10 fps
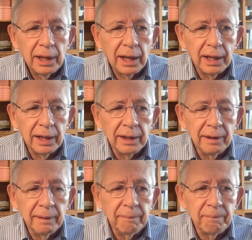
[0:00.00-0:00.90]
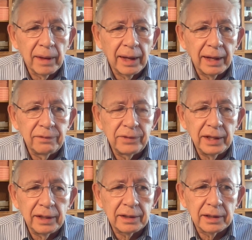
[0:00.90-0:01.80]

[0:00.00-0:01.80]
I think